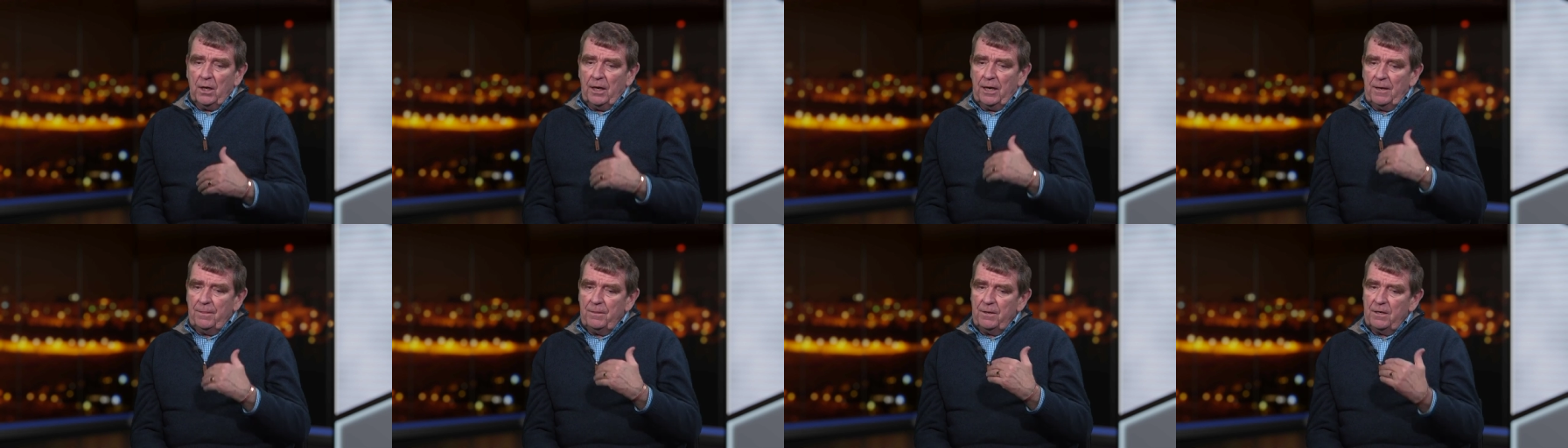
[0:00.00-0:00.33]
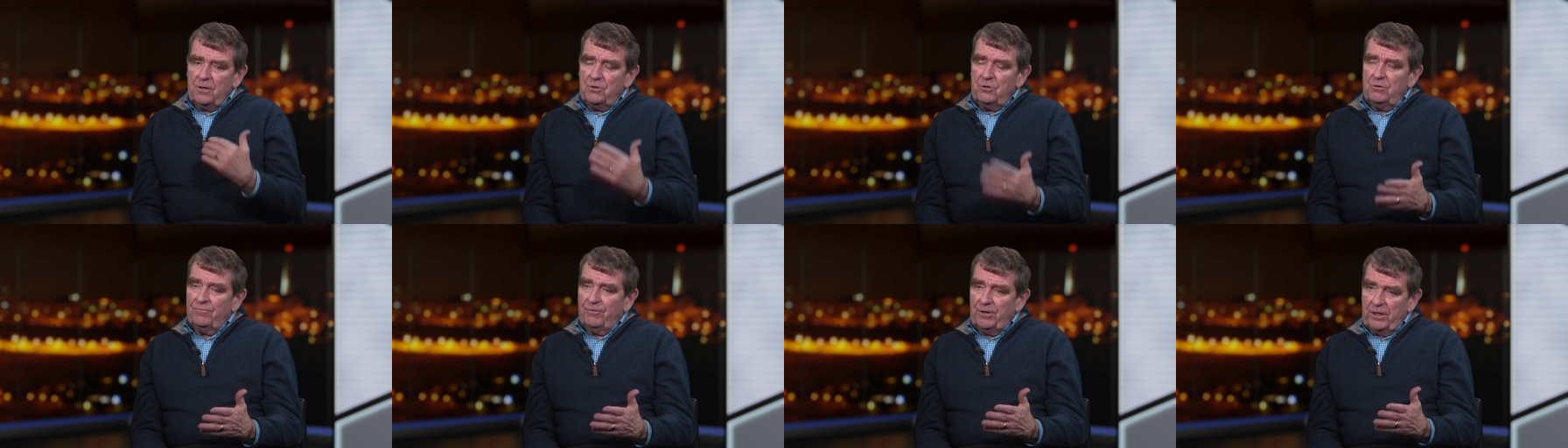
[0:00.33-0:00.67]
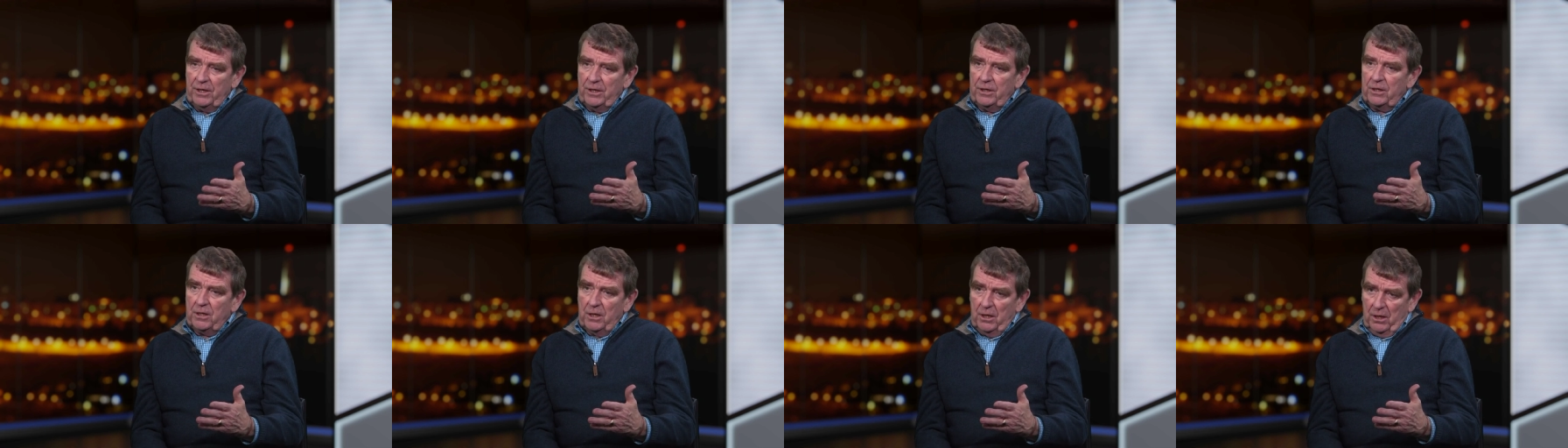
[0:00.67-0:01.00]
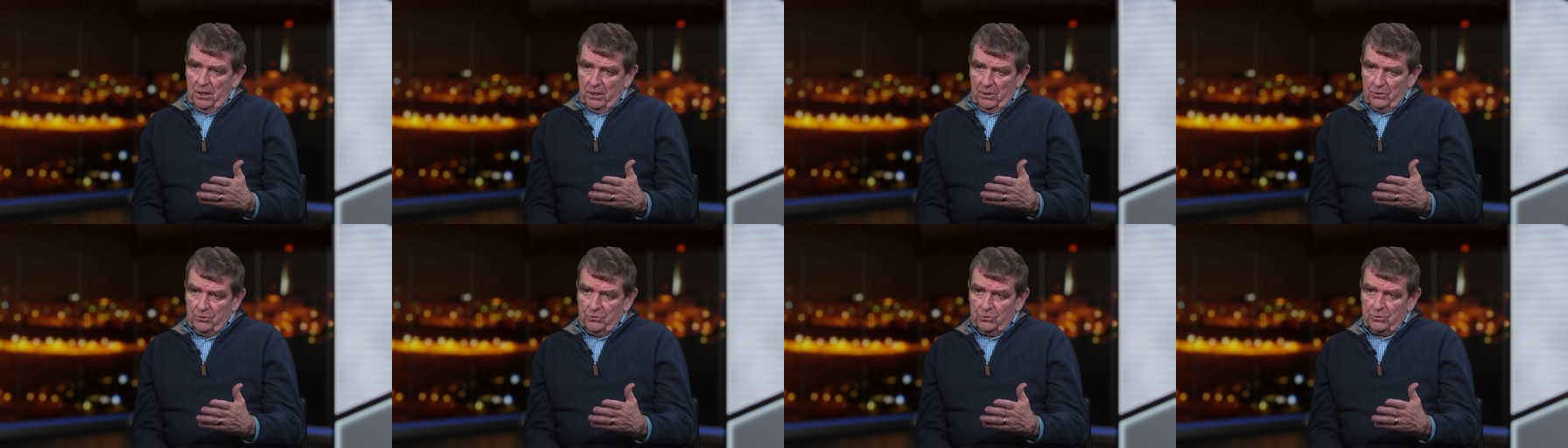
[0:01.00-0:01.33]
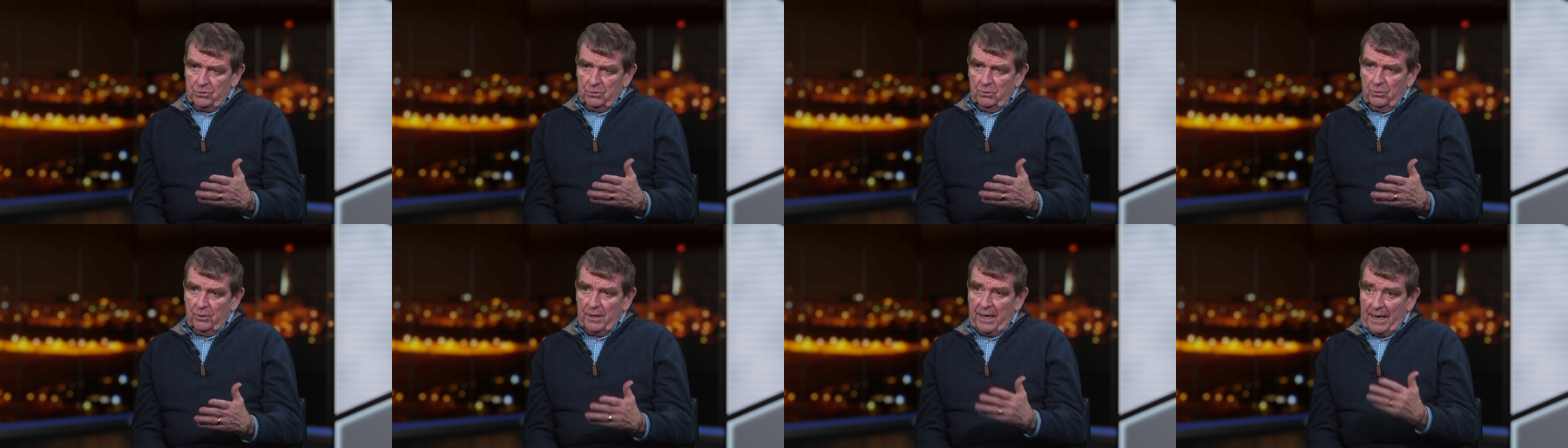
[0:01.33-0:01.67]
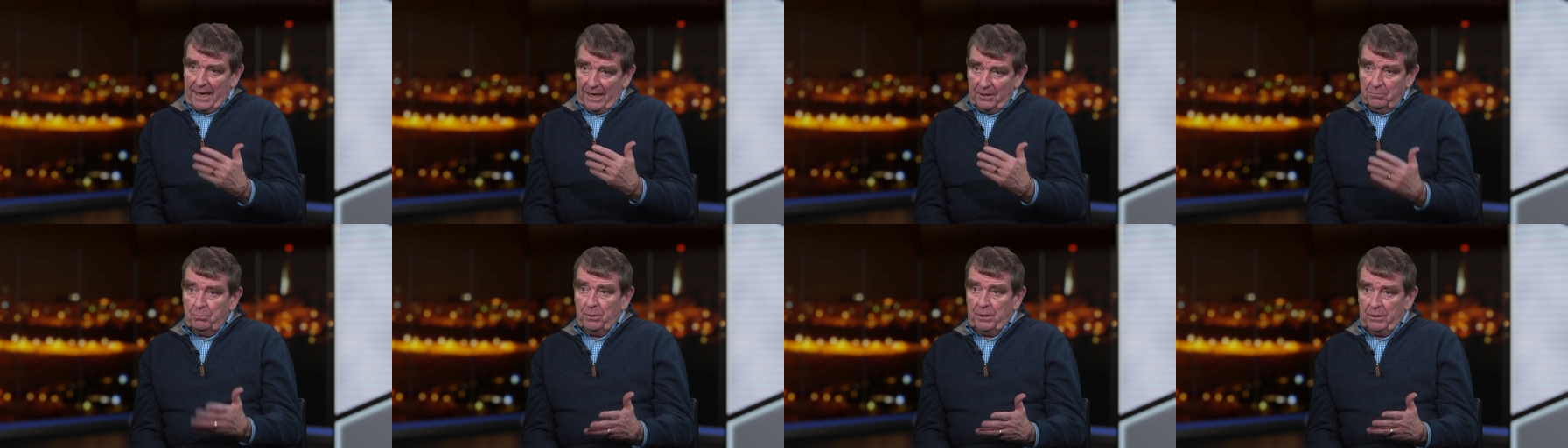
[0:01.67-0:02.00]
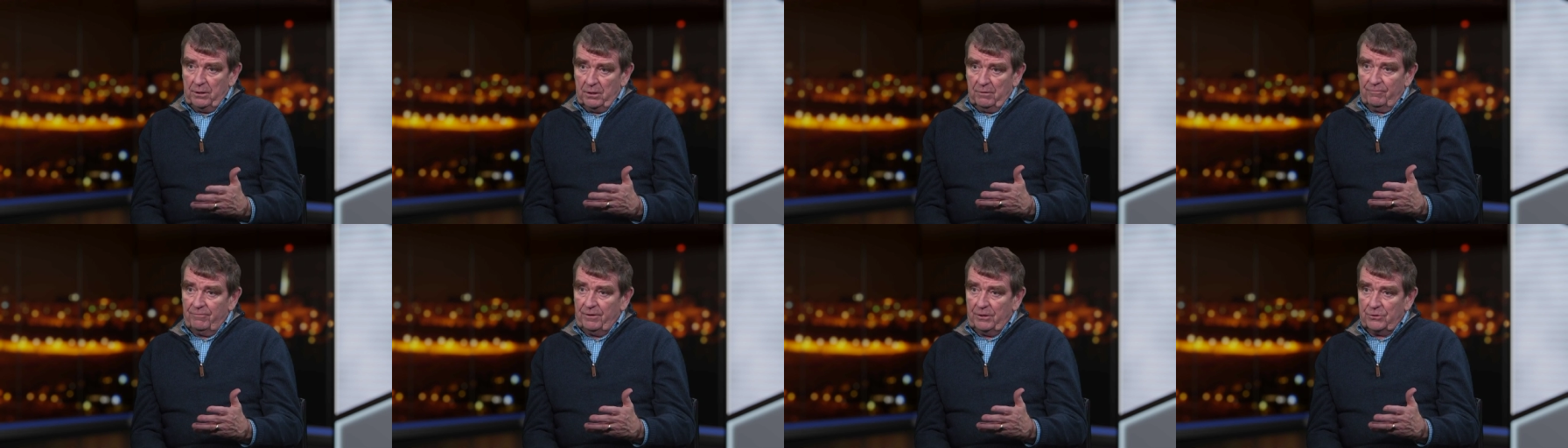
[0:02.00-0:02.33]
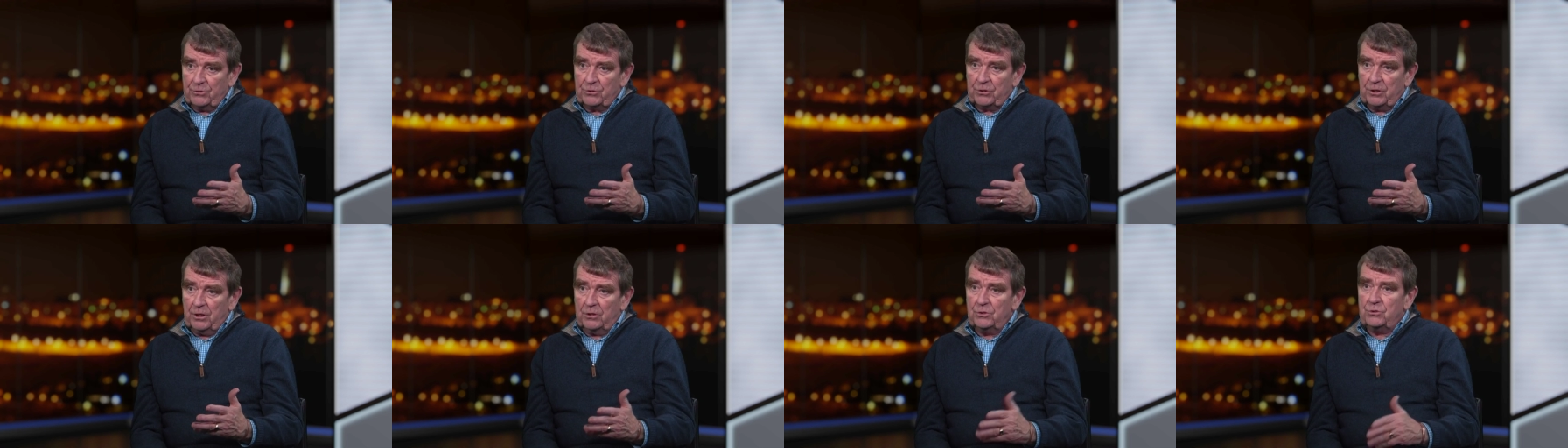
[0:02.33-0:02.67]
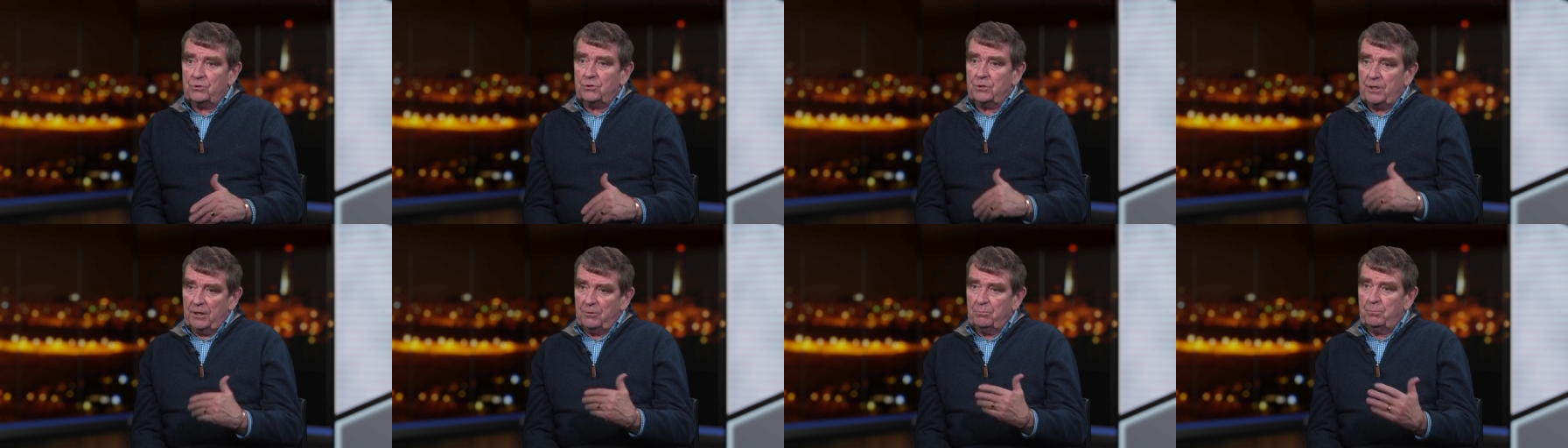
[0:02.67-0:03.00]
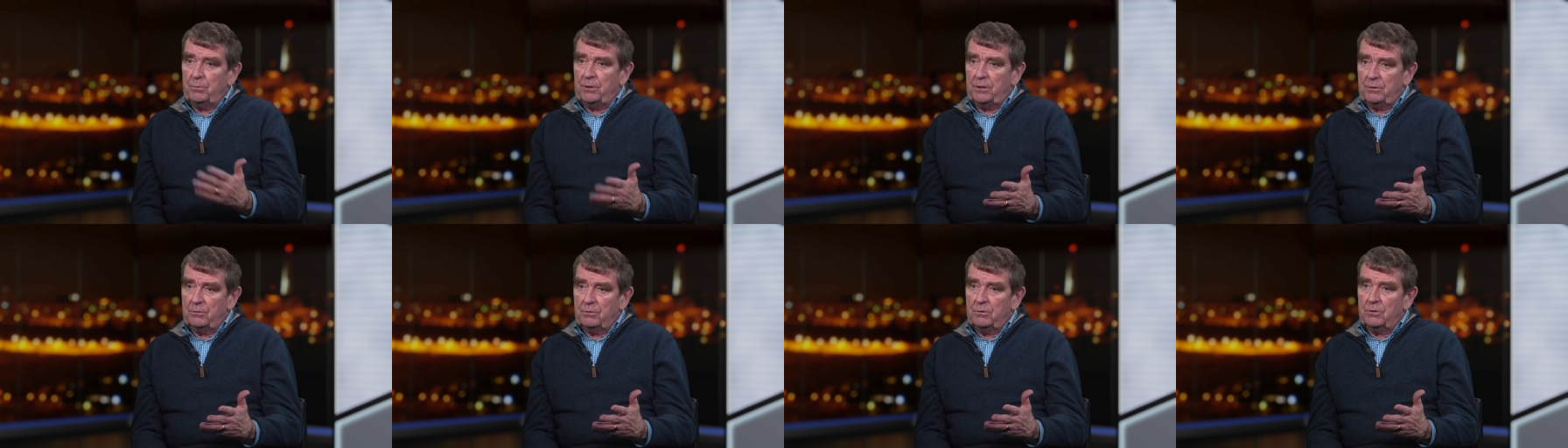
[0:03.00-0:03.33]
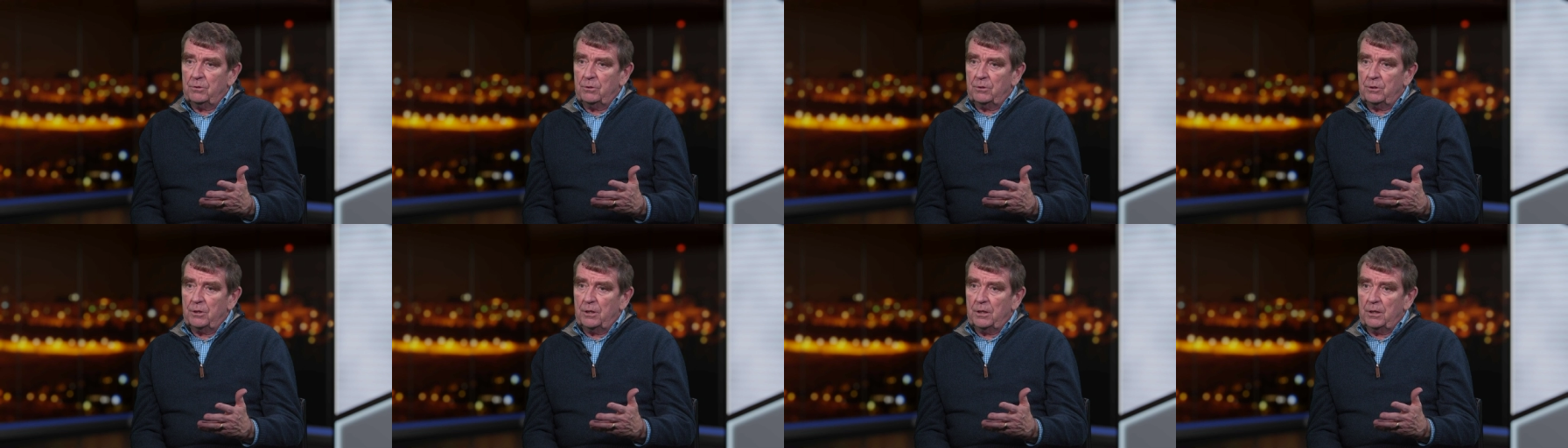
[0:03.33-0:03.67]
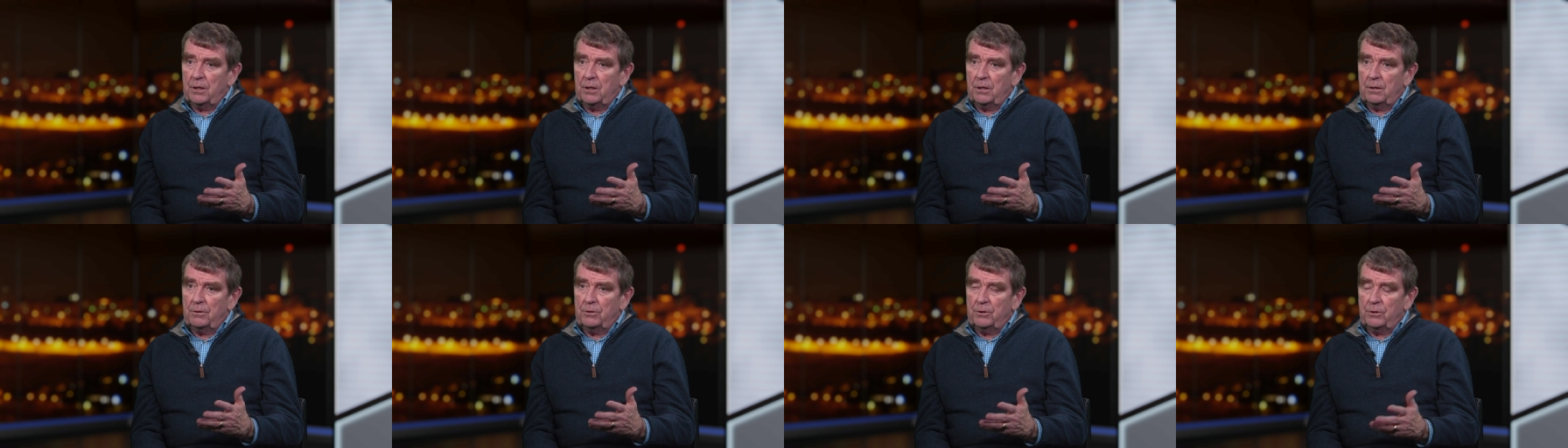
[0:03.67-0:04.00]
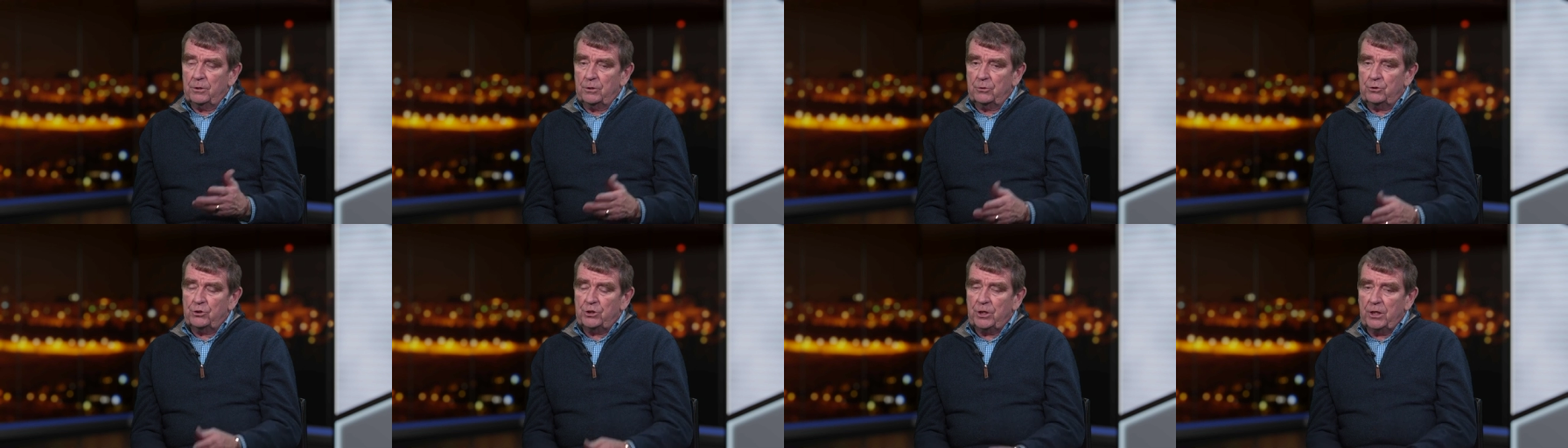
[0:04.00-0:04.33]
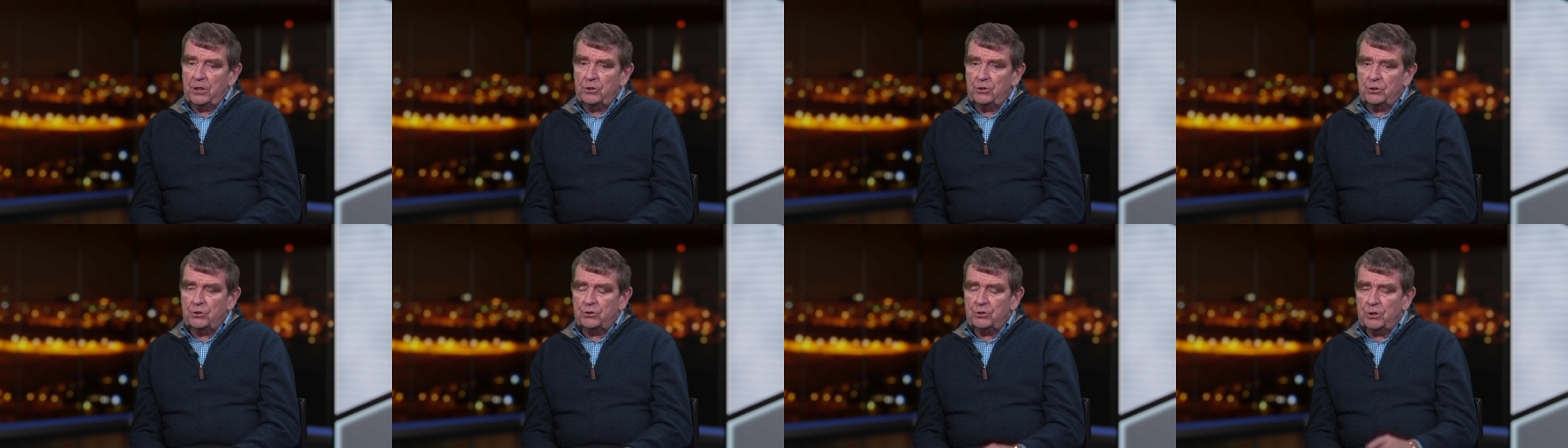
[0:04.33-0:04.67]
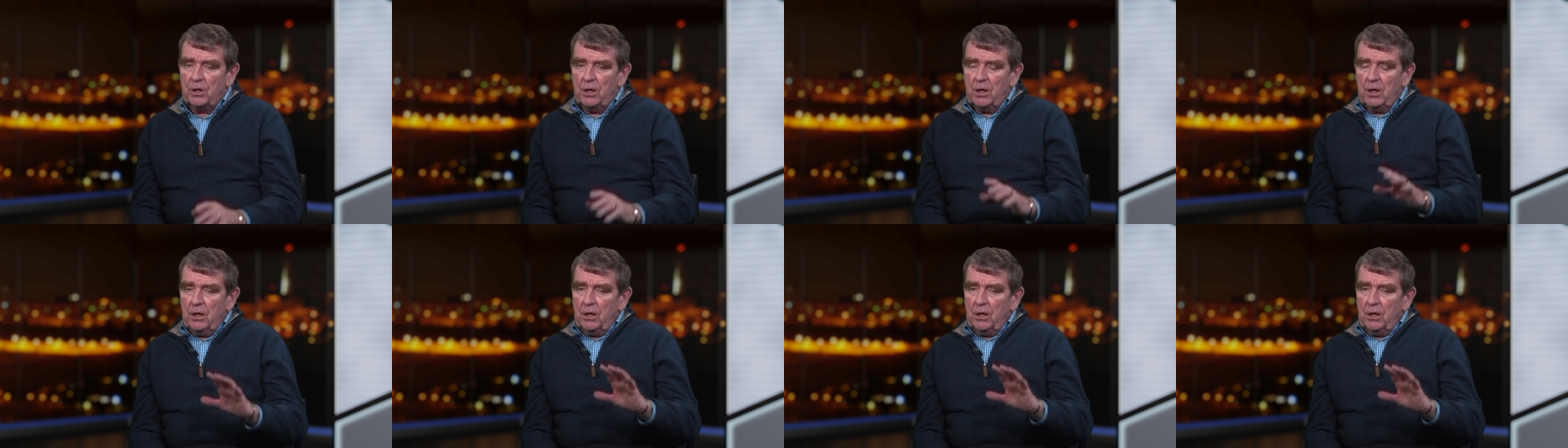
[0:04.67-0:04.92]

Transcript: In the intervening years, there had been defence cuts, there had been uh, you know, changes.